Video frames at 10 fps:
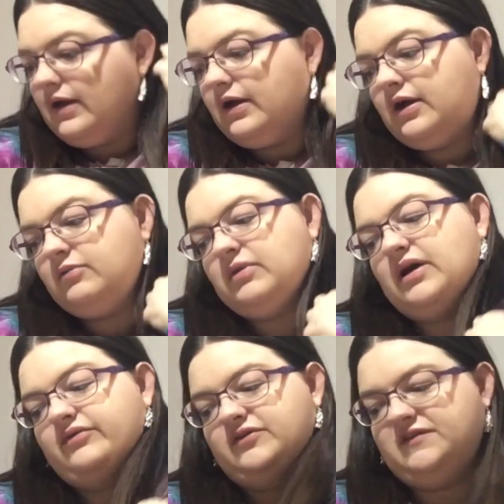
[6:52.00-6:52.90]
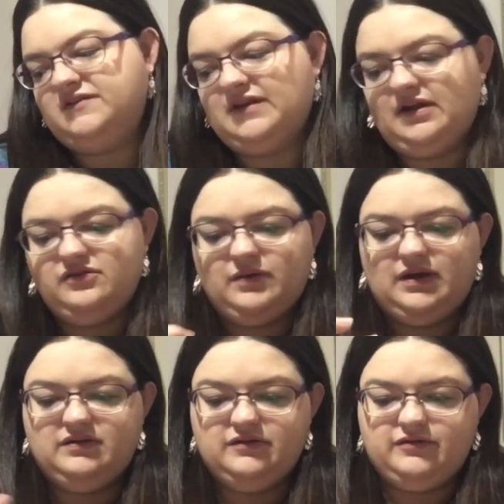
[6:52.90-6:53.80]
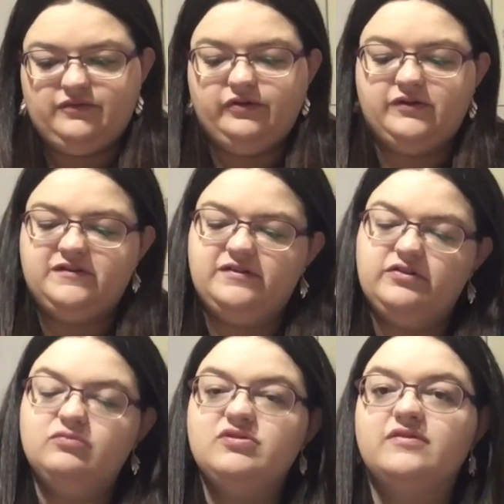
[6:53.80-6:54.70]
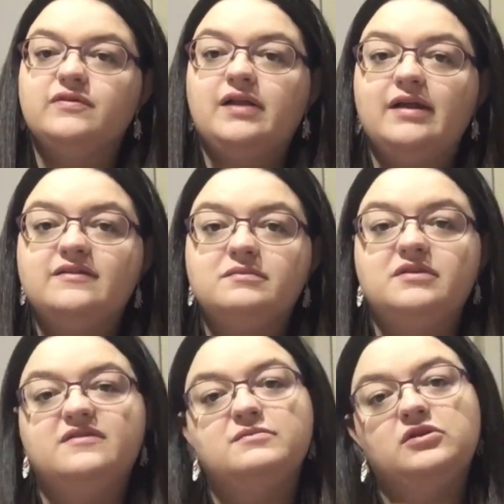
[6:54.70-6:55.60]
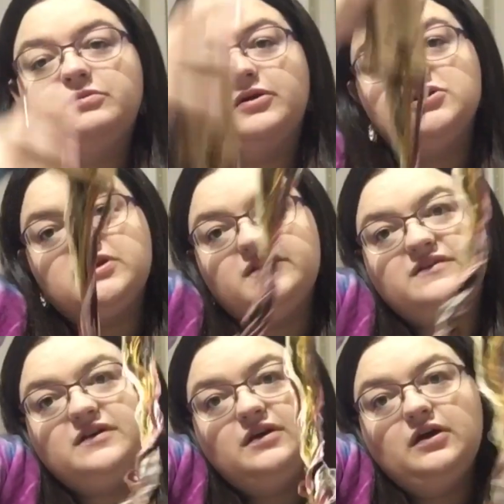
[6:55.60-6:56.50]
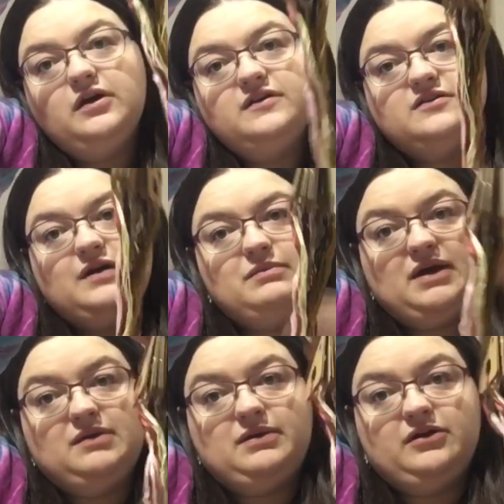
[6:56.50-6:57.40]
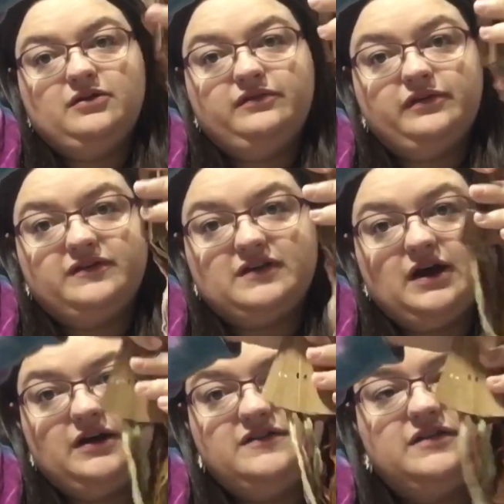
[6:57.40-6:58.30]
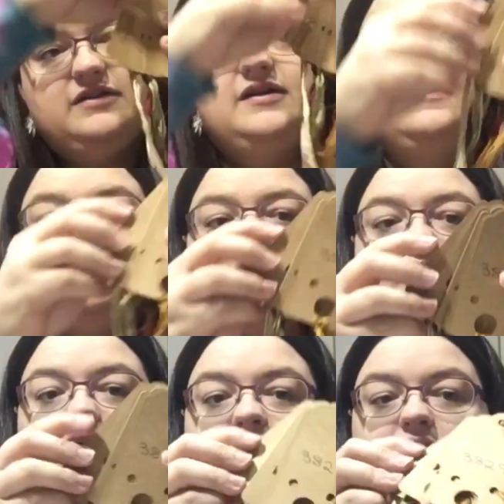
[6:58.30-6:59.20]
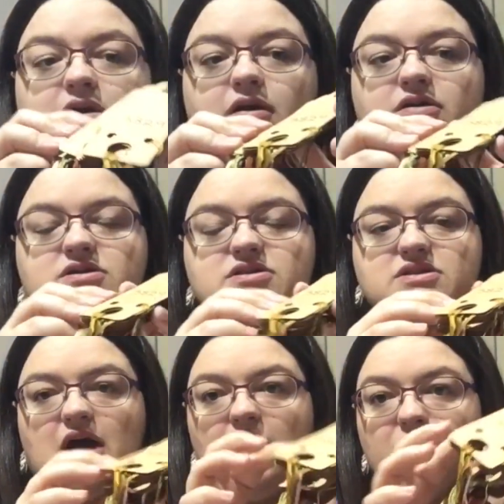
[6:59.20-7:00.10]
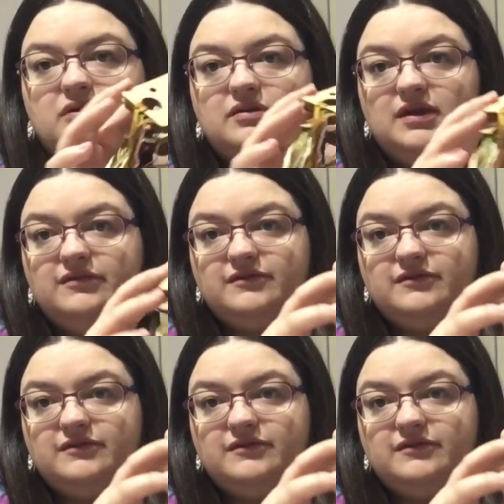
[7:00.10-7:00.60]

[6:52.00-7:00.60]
I've also started doing a different floss system just for like some of the smaller projects. So I made my own floss cards, so these are just cardboard gift